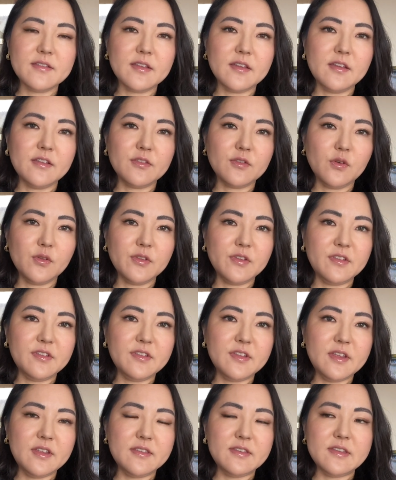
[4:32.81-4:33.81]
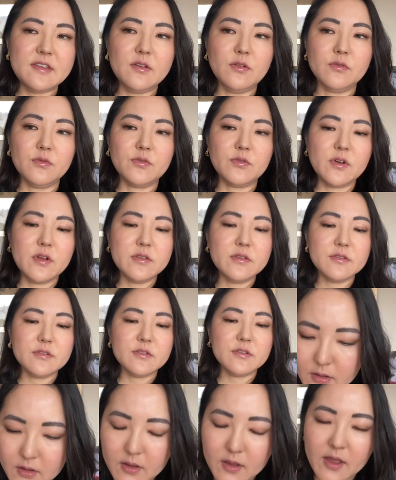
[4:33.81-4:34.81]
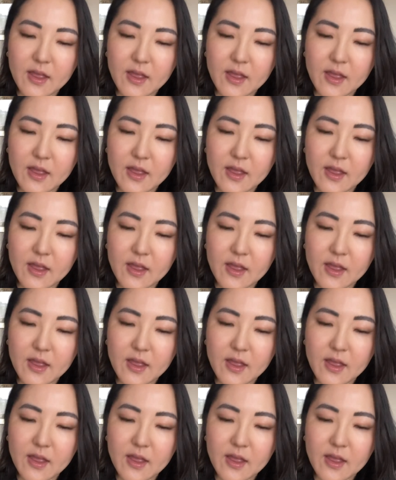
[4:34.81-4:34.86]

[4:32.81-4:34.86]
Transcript: and it's got the CD on front,